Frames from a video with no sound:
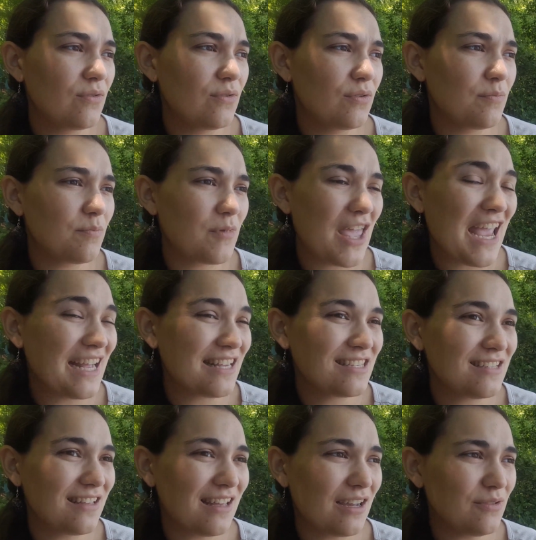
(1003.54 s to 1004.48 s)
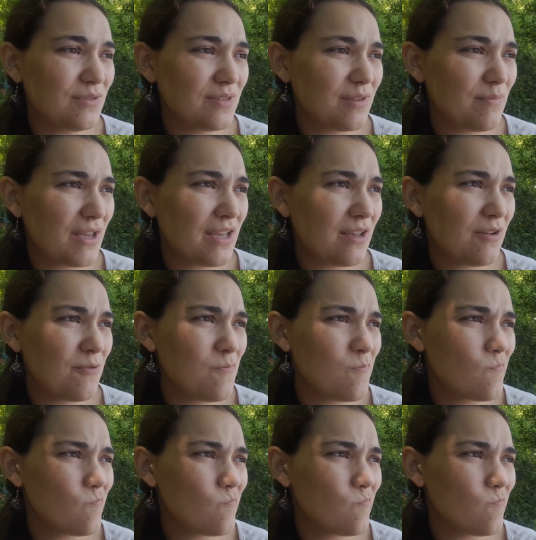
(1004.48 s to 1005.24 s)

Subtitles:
or cancel out somehow.